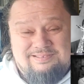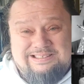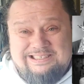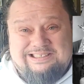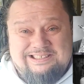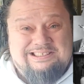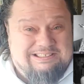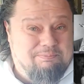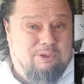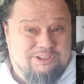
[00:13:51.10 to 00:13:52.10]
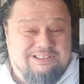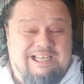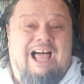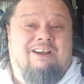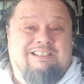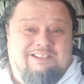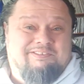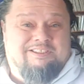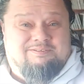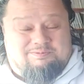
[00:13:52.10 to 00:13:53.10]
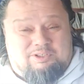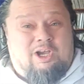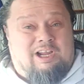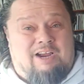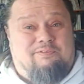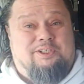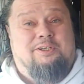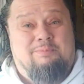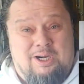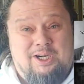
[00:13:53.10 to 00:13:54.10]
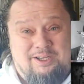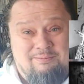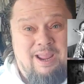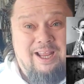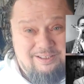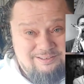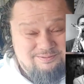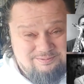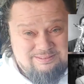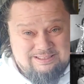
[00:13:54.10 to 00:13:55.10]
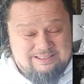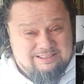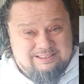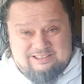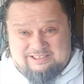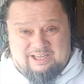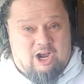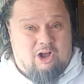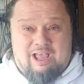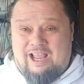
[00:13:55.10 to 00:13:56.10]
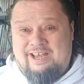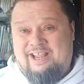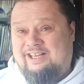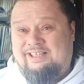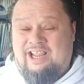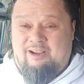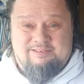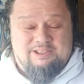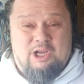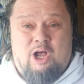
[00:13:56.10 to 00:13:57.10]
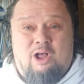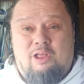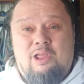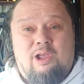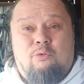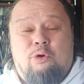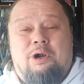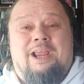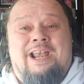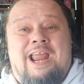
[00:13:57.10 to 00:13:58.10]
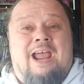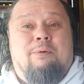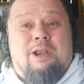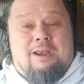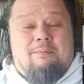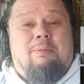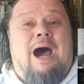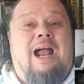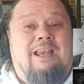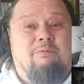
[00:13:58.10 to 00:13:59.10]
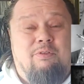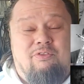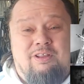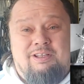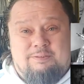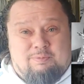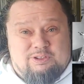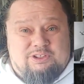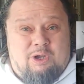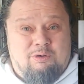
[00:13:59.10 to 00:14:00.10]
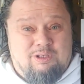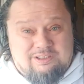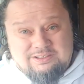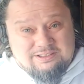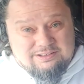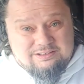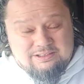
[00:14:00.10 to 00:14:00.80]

This is the personalities of these young African American men. They all had nicknames. They all were enamored and embodied within these personas.